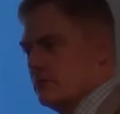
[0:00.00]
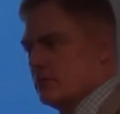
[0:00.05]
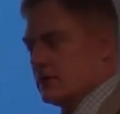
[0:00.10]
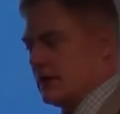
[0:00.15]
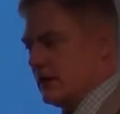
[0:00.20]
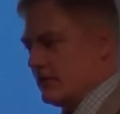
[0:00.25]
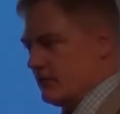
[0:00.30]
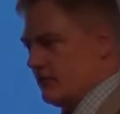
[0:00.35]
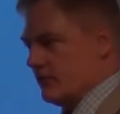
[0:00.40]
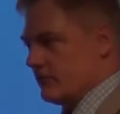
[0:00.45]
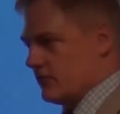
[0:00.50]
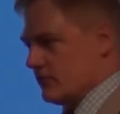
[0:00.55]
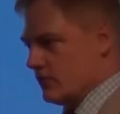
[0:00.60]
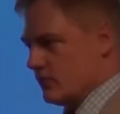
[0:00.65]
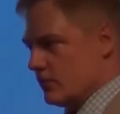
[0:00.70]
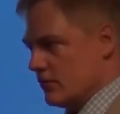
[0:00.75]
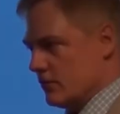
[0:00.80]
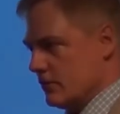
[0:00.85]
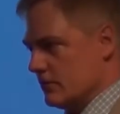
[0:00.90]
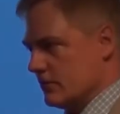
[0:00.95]
countries of the
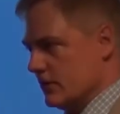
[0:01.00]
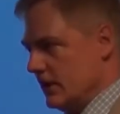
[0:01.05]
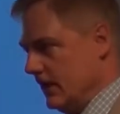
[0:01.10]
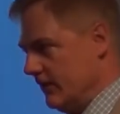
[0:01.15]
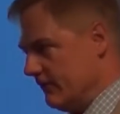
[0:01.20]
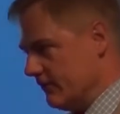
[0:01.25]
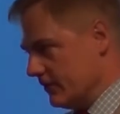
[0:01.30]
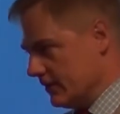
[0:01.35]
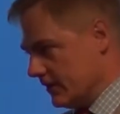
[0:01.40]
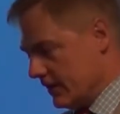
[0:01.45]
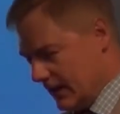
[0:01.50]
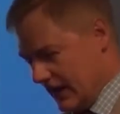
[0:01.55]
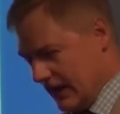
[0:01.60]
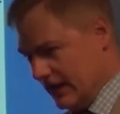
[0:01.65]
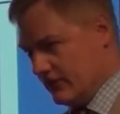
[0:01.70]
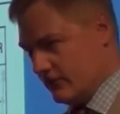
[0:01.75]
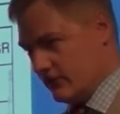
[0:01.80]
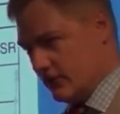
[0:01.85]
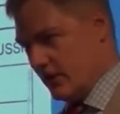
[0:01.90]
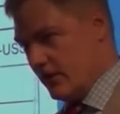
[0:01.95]
world, even the
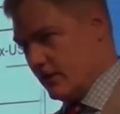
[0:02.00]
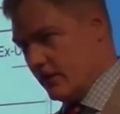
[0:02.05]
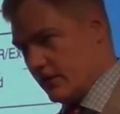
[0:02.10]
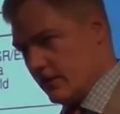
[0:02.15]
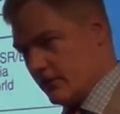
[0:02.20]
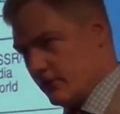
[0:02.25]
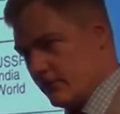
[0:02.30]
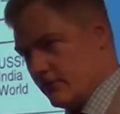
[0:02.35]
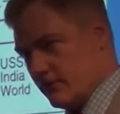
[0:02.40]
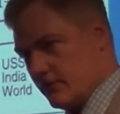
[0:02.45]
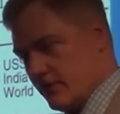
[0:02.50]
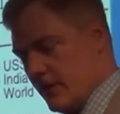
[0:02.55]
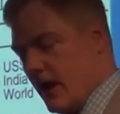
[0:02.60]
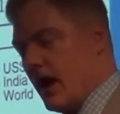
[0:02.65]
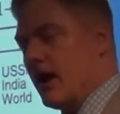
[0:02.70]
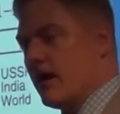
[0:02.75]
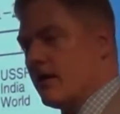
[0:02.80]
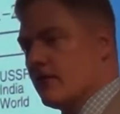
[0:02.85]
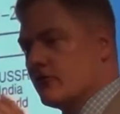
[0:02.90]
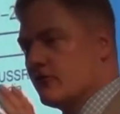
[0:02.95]
late starters,
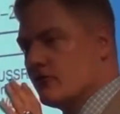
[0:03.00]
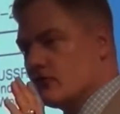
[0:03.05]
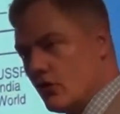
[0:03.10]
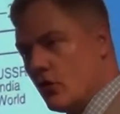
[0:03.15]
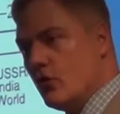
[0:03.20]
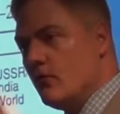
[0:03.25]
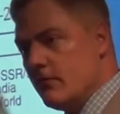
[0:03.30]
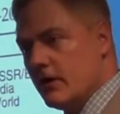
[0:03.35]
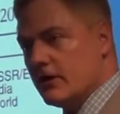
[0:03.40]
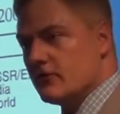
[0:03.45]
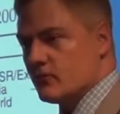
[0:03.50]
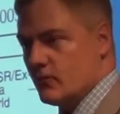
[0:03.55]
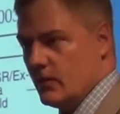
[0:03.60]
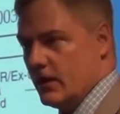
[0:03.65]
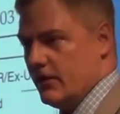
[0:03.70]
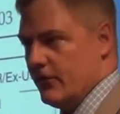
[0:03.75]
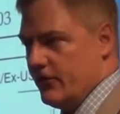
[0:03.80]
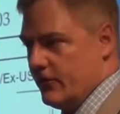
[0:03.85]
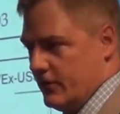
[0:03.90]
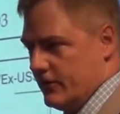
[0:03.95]
are so much
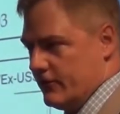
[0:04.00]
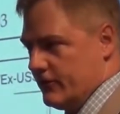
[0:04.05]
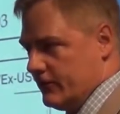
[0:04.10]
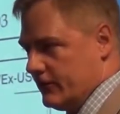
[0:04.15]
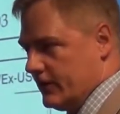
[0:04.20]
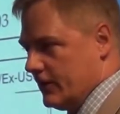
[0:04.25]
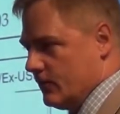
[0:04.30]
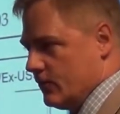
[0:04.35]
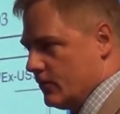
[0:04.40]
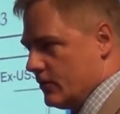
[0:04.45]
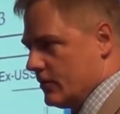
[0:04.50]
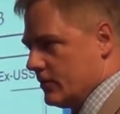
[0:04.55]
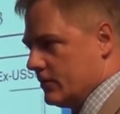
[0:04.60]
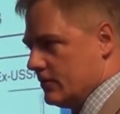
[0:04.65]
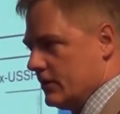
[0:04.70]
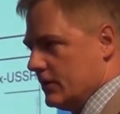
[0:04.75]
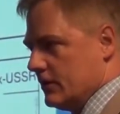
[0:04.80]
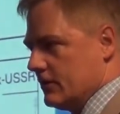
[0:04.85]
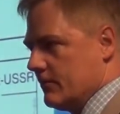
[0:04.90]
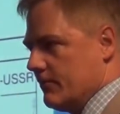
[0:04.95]
wealthier than they were
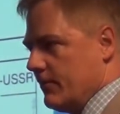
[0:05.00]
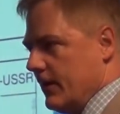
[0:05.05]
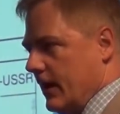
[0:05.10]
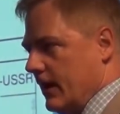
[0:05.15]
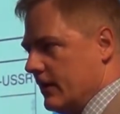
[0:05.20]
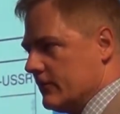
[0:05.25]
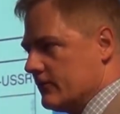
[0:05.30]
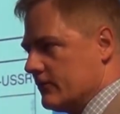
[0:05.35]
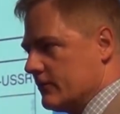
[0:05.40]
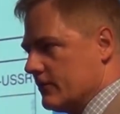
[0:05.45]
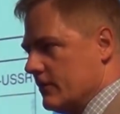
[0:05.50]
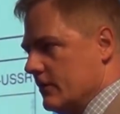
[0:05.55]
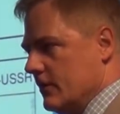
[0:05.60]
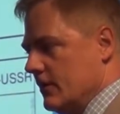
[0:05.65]
in the past.